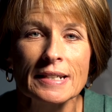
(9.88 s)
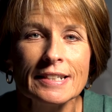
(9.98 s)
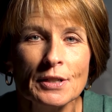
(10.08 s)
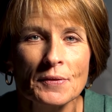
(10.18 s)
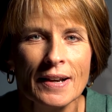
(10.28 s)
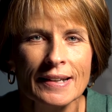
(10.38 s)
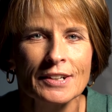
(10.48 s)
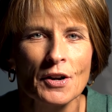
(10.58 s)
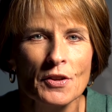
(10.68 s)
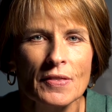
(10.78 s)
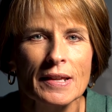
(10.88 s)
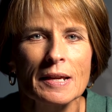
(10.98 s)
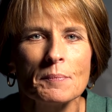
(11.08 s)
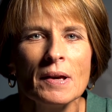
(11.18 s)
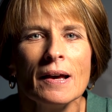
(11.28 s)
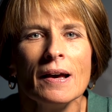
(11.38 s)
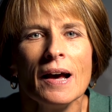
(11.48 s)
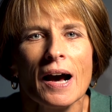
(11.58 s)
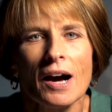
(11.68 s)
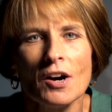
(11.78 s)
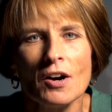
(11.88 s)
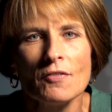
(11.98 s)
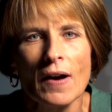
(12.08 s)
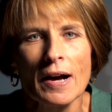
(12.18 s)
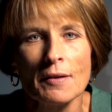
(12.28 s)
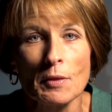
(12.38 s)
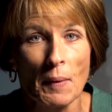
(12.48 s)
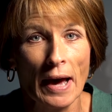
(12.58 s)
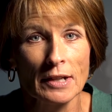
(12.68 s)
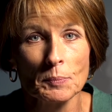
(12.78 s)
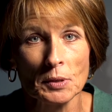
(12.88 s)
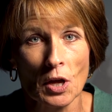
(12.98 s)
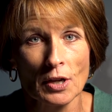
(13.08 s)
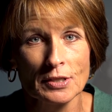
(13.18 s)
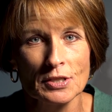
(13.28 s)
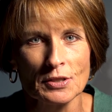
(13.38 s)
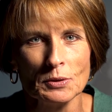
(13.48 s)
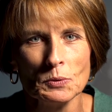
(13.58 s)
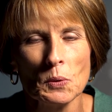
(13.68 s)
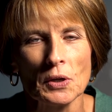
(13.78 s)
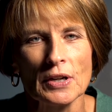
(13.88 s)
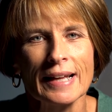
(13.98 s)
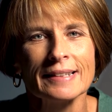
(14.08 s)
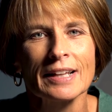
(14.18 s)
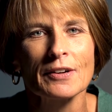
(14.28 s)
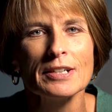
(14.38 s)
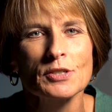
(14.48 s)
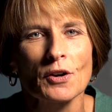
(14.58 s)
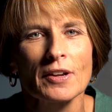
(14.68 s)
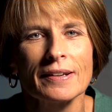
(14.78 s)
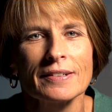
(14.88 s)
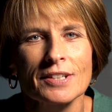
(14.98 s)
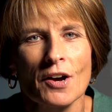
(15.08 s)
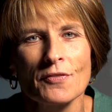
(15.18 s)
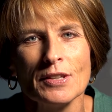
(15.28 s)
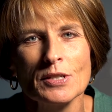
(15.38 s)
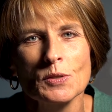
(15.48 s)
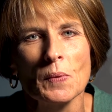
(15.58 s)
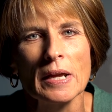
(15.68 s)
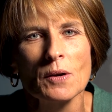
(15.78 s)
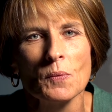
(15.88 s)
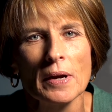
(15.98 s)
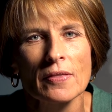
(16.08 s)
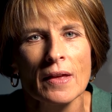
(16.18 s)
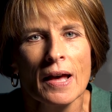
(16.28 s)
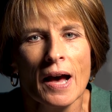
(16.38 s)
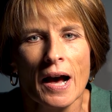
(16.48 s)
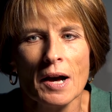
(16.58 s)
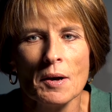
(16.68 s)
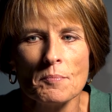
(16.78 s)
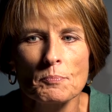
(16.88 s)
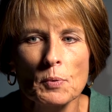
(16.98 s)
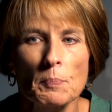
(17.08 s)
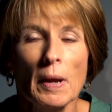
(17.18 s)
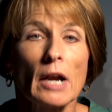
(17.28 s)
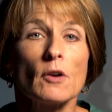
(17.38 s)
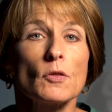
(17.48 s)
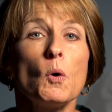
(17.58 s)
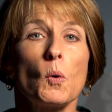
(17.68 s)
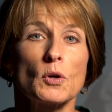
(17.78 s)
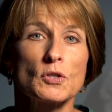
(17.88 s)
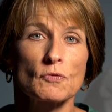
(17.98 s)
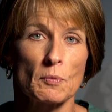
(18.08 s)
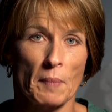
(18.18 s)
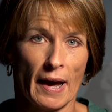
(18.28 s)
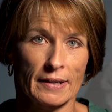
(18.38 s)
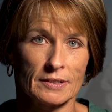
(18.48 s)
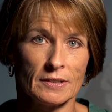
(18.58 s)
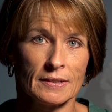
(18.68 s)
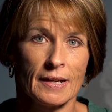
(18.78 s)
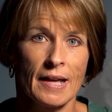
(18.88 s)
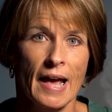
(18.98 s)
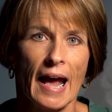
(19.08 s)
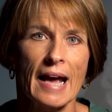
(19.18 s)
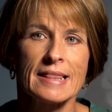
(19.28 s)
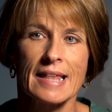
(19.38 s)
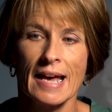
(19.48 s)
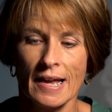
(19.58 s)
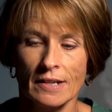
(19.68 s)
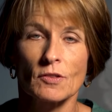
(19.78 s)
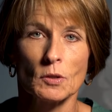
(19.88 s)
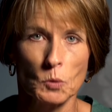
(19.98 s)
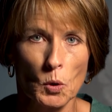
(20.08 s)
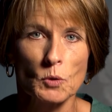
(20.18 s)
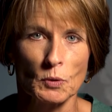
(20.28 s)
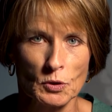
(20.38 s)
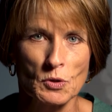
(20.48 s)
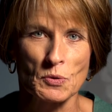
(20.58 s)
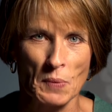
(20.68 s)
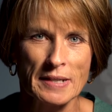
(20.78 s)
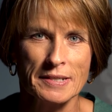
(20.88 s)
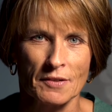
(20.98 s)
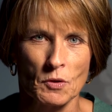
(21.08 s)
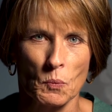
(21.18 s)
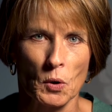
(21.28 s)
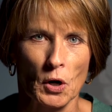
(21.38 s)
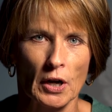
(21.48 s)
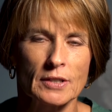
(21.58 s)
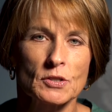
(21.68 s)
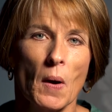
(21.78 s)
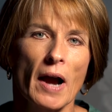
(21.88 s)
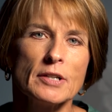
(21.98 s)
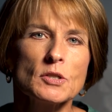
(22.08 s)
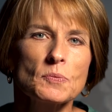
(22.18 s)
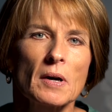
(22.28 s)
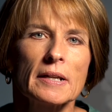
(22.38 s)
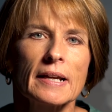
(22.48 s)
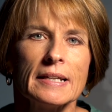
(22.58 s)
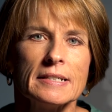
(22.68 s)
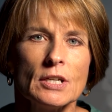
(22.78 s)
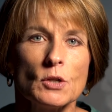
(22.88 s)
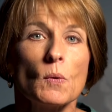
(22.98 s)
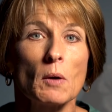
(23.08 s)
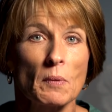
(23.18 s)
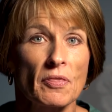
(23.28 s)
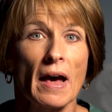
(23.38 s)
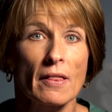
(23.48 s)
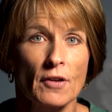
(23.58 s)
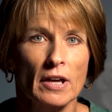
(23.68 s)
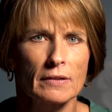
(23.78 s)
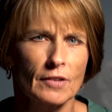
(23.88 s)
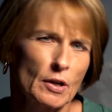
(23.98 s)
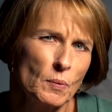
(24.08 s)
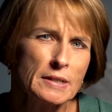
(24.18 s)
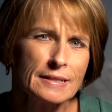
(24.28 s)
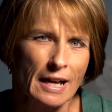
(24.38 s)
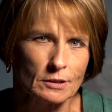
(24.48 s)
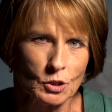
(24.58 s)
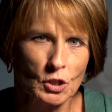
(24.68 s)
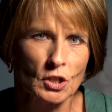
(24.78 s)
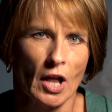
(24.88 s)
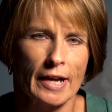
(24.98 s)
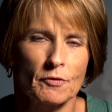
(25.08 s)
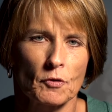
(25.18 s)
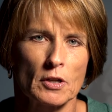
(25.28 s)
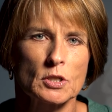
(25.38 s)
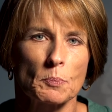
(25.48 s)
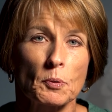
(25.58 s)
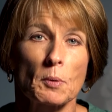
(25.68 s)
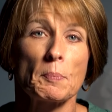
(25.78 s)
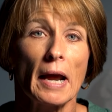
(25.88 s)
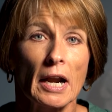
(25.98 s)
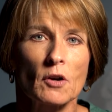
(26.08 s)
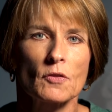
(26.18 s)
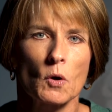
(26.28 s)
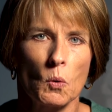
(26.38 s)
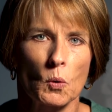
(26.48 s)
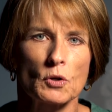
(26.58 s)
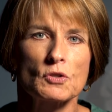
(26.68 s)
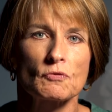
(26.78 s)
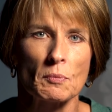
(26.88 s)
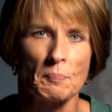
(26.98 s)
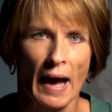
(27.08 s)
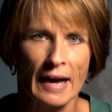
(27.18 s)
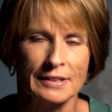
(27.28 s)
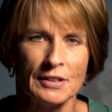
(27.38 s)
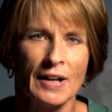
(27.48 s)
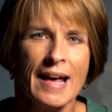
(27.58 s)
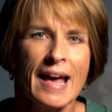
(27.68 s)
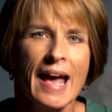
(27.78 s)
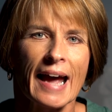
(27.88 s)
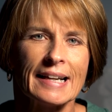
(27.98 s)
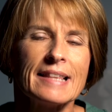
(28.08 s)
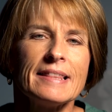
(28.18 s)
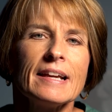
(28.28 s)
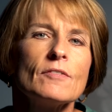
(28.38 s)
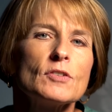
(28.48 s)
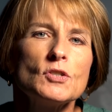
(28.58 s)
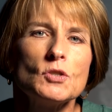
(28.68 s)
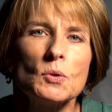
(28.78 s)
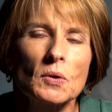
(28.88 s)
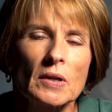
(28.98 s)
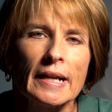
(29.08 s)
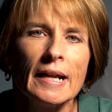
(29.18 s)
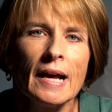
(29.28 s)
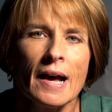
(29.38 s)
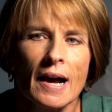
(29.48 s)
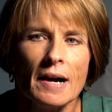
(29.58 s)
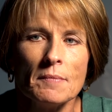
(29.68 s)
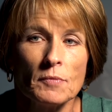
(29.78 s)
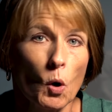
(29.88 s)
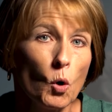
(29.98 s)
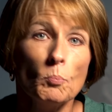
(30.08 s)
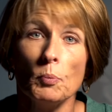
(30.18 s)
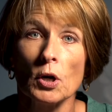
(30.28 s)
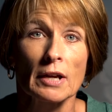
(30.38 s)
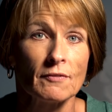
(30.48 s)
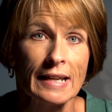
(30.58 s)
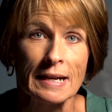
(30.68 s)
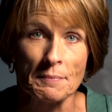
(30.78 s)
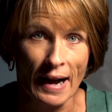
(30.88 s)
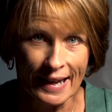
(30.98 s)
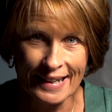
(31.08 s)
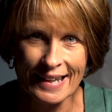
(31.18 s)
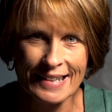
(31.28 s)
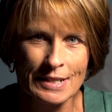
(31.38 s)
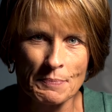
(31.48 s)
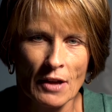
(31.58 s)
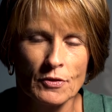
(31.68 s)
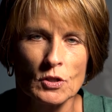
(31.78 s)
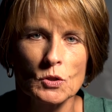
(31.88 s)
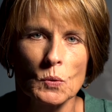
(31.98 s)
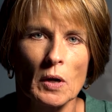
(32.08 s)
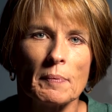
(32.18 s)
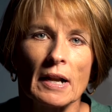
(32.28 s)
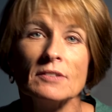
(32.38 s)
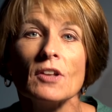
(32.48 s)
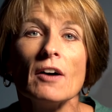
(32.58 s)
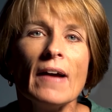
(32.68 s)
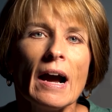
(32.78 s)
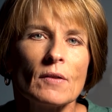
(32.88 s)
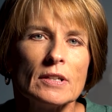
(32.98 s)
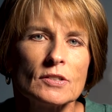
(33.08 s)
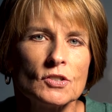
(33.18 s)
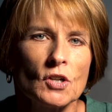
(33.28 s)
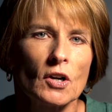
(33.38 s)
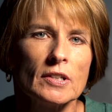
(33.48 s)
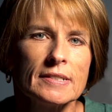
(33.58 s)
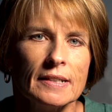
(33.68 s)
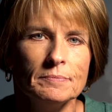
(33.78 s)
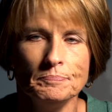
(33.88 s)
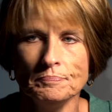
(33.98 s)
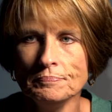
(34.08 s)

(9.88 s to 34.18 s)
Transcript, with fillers: continuing on in our theme of uh, the battle belongs to the Lord. And Larry started us off this week with um, prepare the horse for battle and then the Lord will do the rest of the work. And so I just want to continue on with that thought of like, what does that look like for us to prepare the horse for battle? And I think of a story, um, the whole book of Nehemiah is about the story, but I love how it starts and